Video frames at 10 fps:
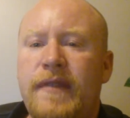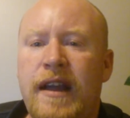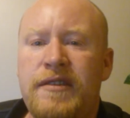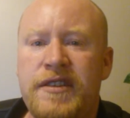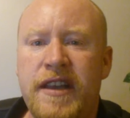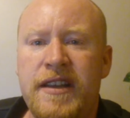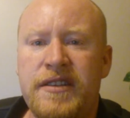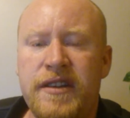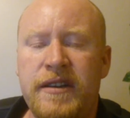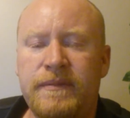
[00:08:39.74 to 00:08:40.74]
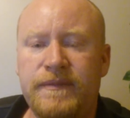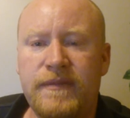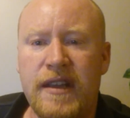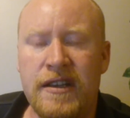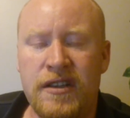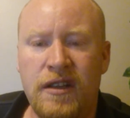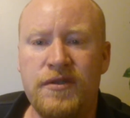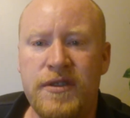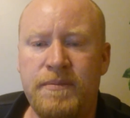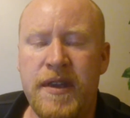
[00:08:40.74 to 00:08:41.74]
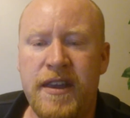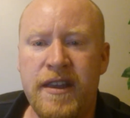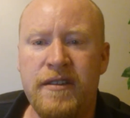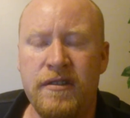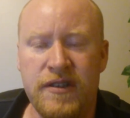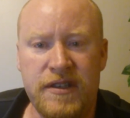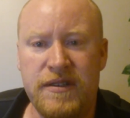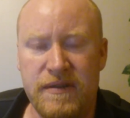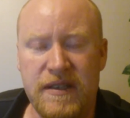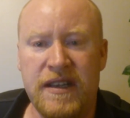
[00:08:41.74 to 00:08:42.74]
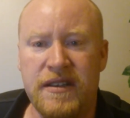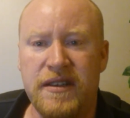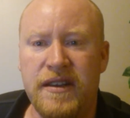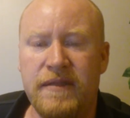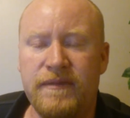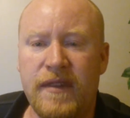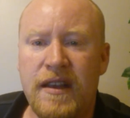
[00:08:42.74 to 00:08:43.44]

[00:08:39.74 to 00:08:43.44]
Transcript: I would say it's close to peaking, or it's I